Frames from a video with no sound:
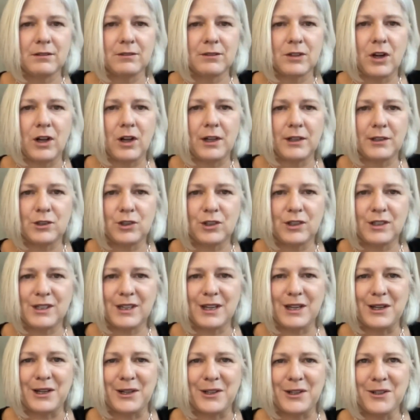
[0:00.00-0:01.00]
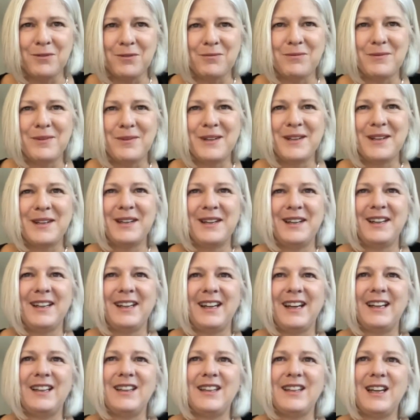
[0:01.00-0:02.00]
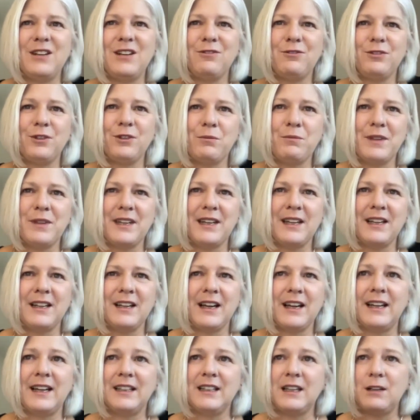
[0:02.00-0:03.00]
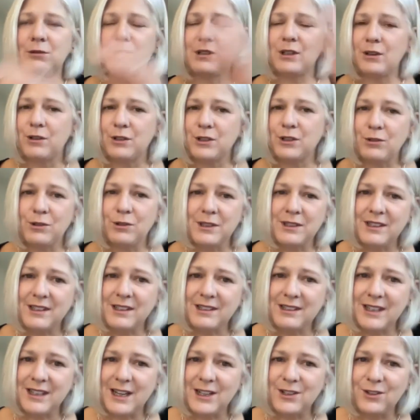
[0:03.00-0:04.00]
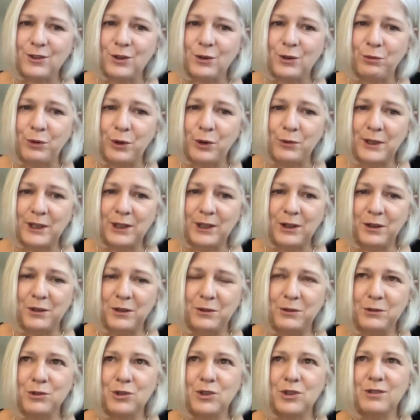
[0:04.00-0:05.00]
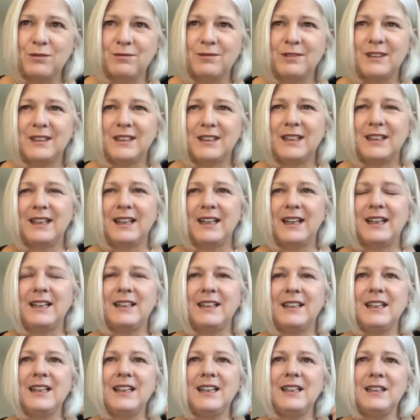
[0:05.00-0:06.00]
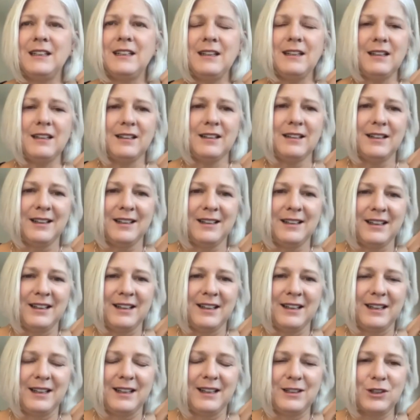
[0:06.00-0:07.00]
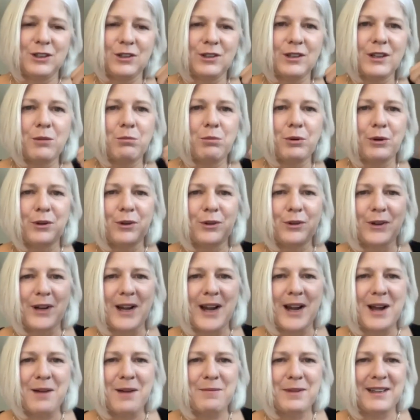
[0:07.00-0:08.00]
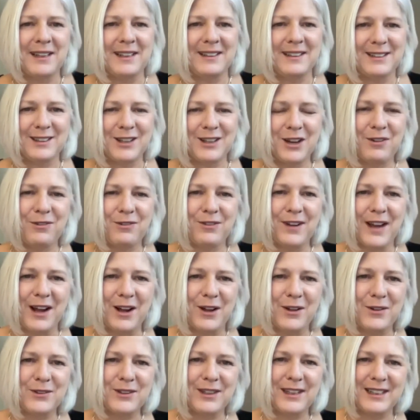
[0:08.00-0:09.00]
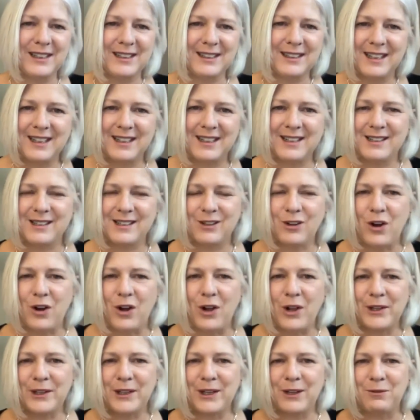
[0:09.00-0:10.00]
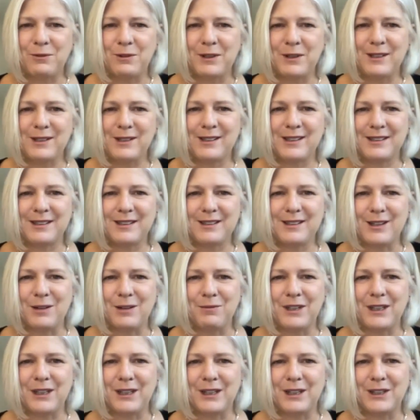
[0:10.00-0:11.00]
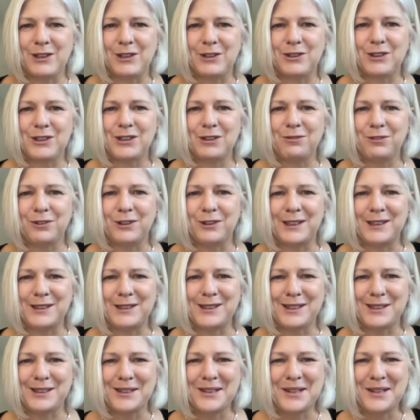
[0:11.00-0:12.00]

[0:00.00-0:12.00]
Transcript: colleges here. And then from there, and he was also a successful rowing coach. And then he took a program and found that his calling was something a little different.